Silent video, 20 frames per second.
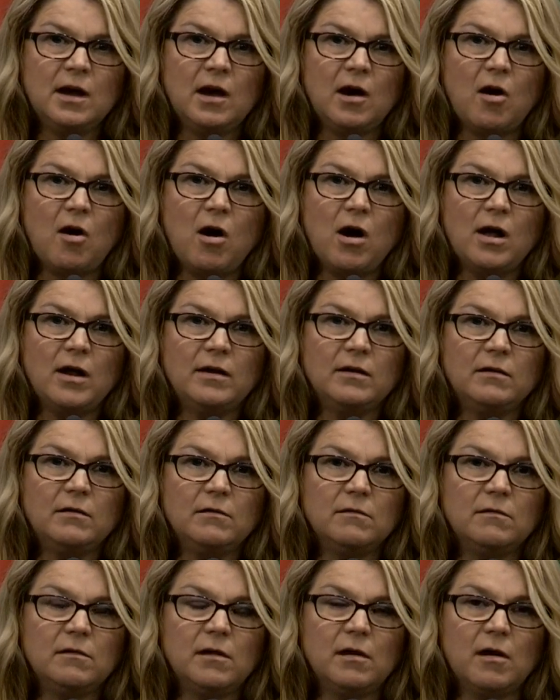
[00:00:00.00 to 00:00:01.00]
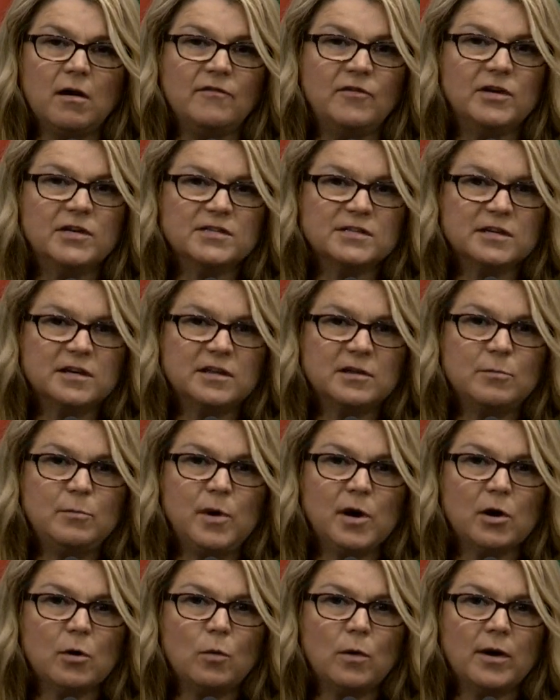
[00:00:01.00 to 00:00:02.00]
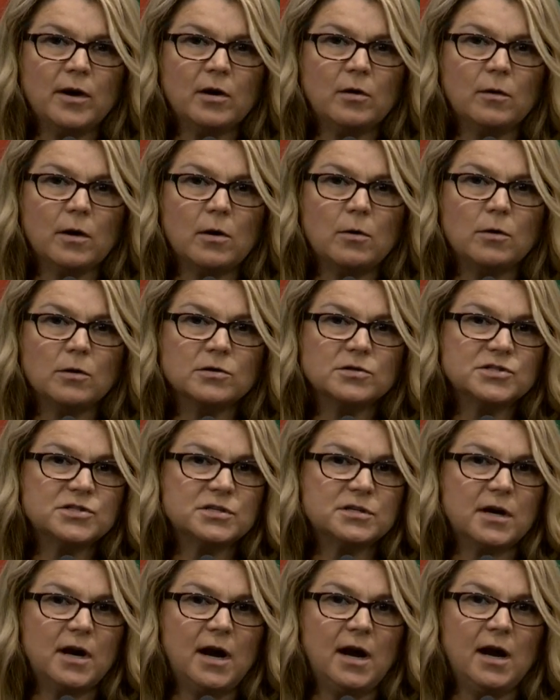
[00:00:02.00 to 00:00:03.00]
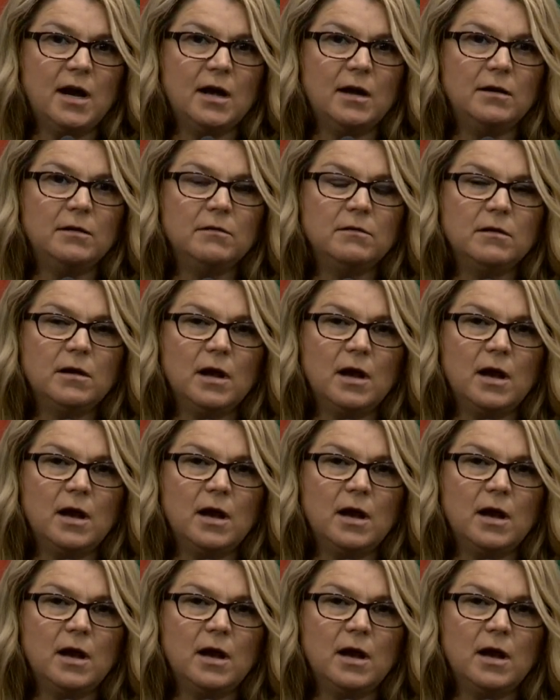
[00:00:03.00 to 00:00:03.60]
on, obviously, the marijuana growers and